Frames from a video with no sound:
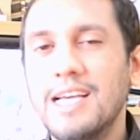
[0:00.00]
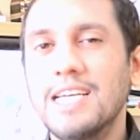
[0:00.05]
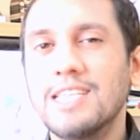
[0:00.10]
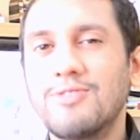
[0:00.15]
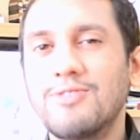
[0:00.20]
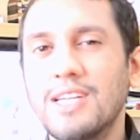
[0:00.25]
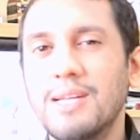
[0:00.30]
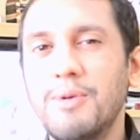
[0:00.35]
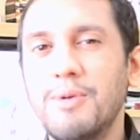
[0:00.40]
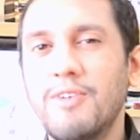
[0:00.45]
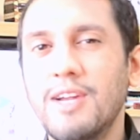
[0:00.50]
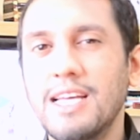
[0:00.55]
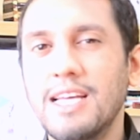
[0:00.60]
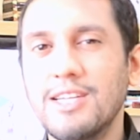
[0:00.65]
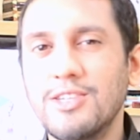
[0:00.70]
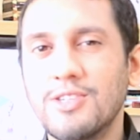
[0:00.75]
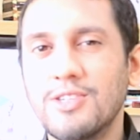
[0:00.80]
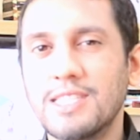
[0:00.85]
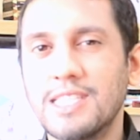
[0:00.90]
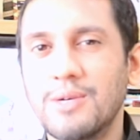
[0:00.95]
It's going to be really
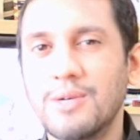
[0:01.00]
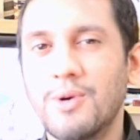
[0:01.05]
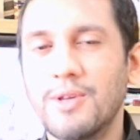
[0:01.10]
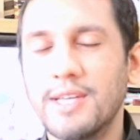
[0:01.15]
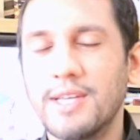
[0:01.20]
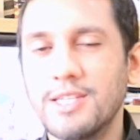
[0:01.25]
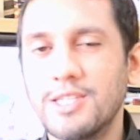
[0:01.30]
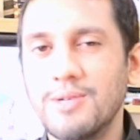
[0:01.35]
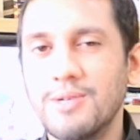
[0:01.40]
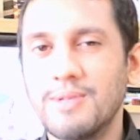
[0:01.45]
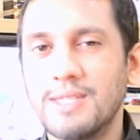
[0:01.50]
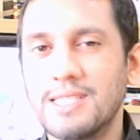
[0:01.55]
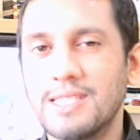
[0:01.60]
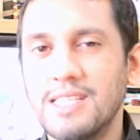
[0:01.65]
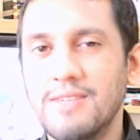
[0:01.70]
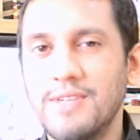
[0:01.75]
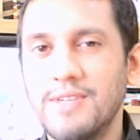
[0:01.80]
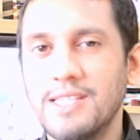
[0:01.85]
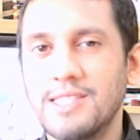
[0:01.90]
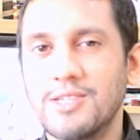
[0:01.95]
interesting what they do with the
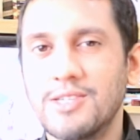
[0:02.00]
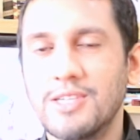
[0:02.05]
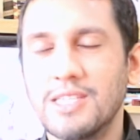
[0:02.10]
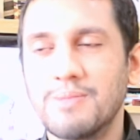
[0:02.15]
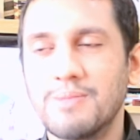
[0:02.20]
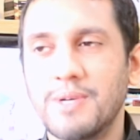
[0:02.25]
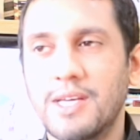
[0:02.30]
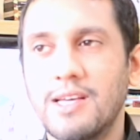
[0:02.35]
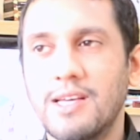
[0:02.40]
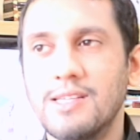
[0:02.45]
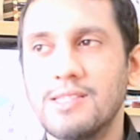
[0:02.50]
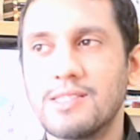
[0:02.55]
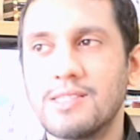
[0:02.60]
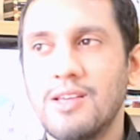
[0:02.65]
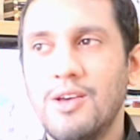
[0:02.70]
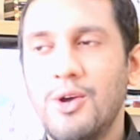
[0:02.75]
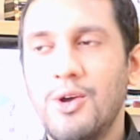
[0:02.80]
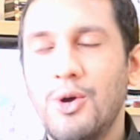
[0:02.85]
T V series, because